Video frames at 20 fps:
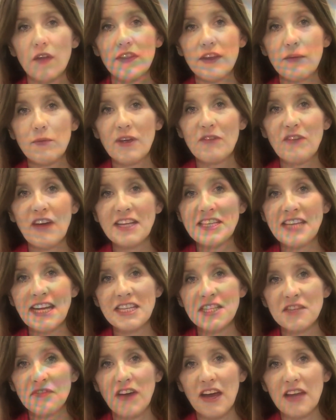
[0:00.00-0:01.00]
Look, we've
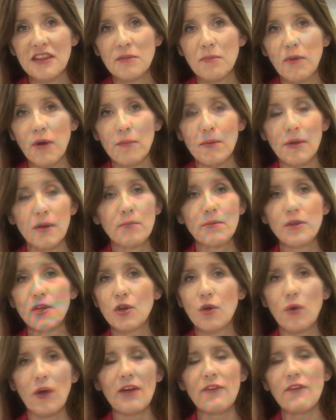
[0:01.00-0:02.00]
identified the problem.
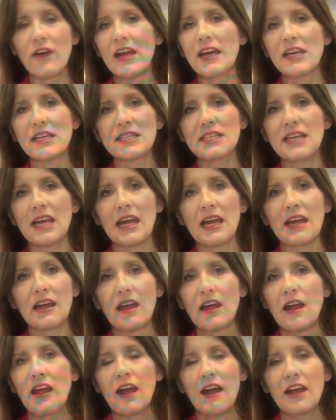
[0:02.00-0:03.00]
You're quite right in
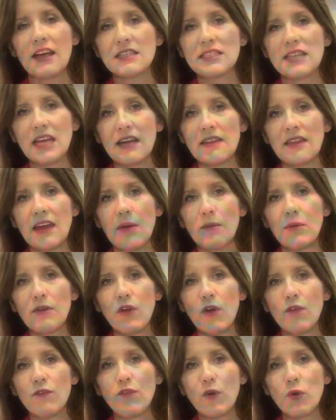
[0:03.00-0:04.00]
saying that.
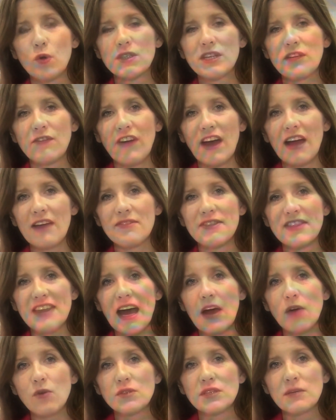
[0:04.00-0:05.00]
We've got
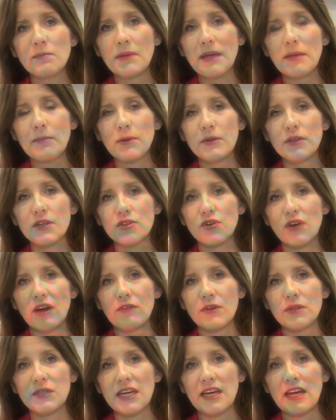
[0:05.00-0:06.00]
45,000 people that
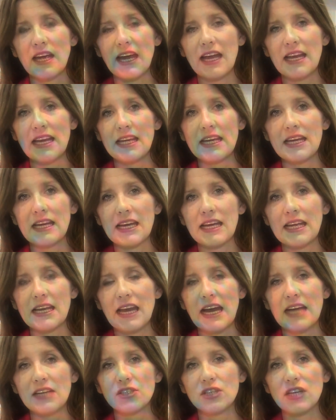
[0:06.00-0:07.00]
travelled here illegally
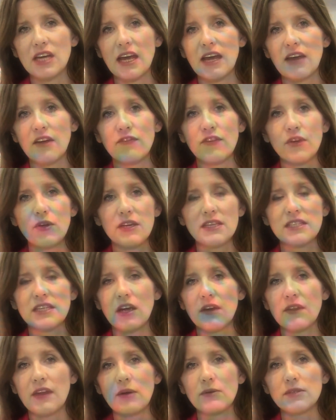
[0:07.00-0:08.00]
last year. A few years
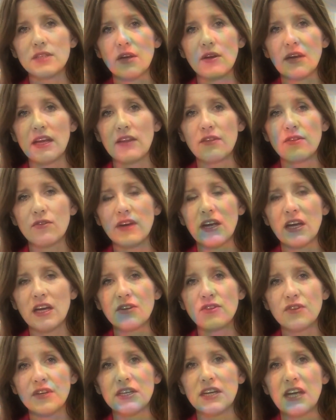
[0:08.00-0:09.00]
ago, that was only
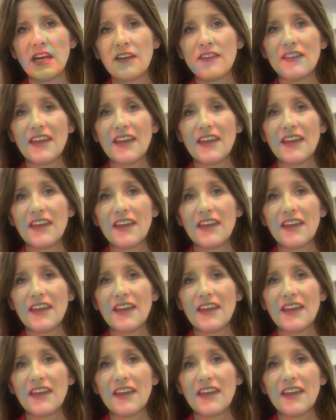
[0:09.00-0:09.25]
300.